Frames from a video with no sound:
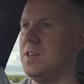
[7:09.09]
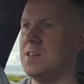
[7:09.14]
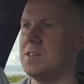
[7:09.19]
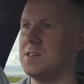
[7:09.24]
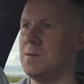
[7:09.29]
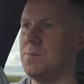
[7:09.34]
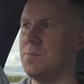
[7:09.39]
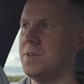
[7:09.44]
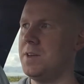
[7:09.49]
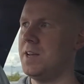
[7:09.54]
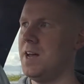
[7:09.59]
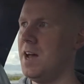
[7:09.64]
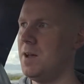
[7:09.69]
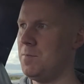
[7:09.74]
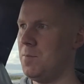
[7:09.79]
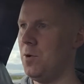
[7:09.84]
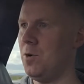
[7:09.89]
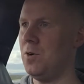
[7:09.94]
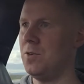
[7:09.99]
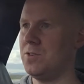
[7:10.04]
It's something I
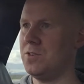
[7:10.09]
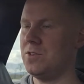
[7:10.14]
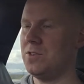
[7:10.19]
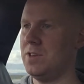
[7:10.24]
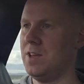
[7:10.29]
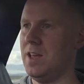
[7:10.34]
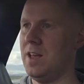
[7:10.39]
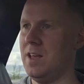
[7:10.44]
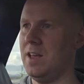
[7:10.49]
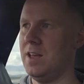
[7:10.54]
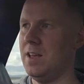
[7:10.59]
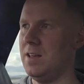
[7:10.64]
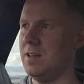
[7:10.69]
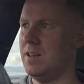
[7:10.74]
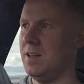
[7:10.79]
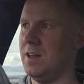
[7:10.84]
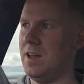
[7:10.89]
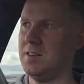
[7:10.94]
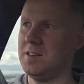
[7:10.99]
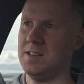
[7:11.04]
bought
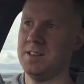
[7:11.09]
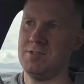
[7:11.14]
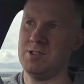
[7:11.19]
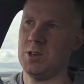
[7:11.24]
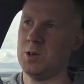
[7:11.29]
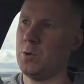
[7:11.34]
as a